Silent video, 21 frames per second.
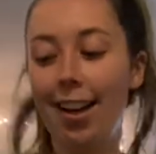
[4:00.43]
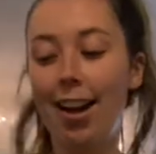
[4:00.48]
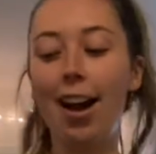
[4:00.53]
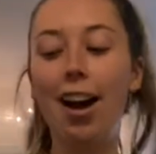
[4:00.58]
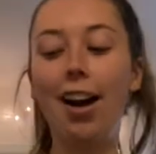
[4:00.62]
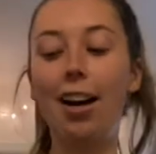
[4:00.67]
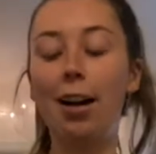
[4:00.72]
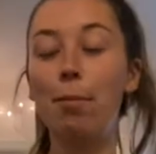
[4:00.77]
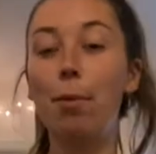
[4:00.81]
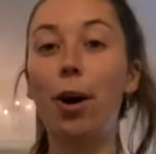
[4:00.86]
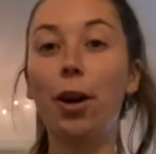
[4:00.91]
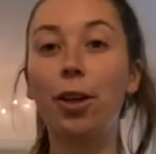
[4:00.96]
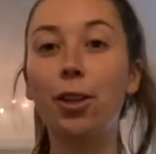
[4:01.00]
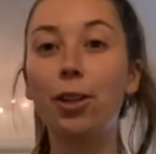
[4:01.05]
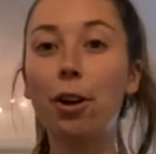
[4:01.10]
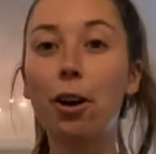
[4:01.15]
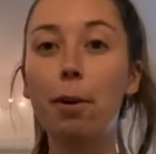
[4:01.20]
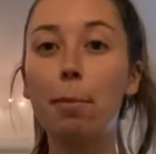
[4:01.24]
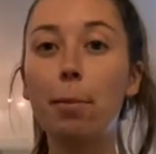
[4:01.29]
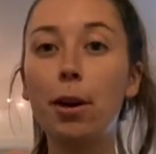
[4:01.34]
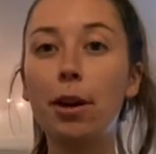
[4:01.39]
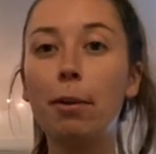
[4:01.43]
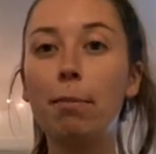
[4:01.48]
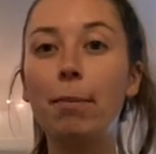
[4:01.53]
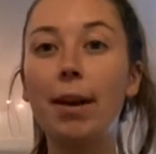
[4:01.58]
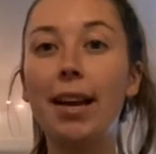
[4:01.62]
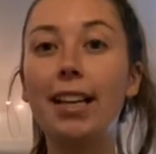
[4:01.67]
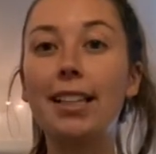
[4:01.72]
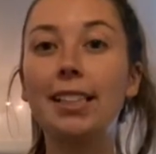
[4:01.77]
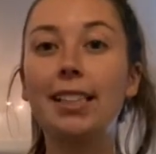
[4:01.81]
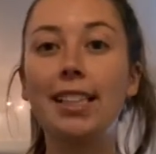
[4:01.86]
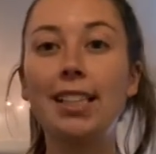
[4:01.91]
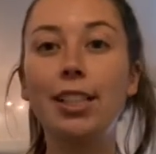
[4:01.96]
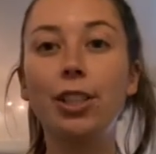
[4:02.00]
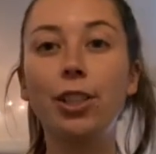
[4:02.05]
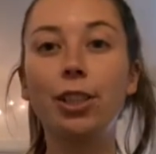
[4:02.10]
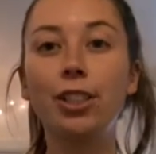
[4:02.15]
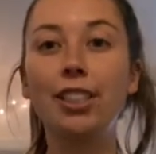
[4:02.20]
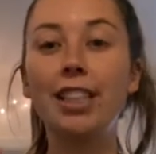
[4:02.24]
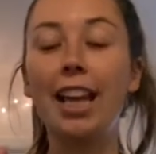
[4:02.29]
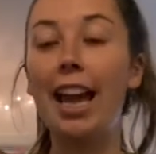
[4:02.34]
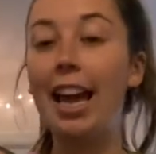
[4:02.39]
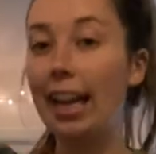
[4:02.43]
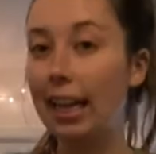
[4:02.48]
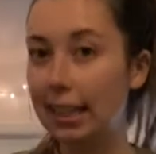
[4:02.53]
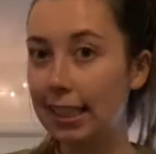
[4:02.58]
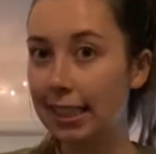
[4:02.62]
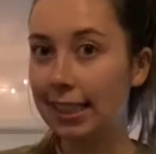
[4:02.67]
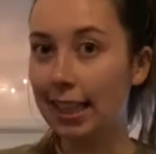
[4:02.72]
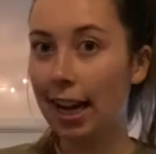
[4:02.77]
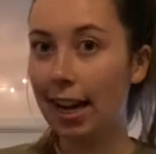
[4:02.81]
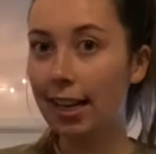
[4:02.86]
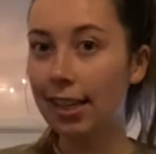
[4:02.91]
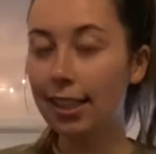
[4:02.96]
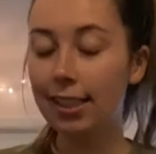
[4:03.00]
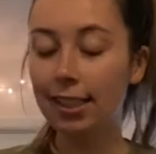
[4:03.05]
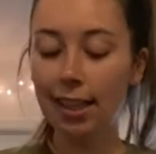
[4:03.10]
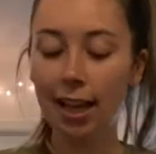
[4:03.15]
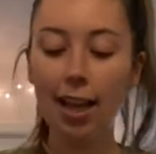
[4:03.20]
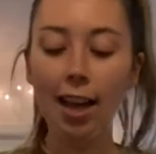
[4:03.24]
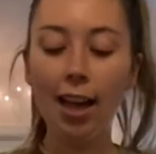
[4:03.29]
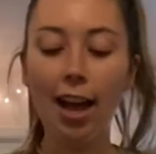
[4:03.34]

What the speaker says: Under Armour makes t-shirts and socks.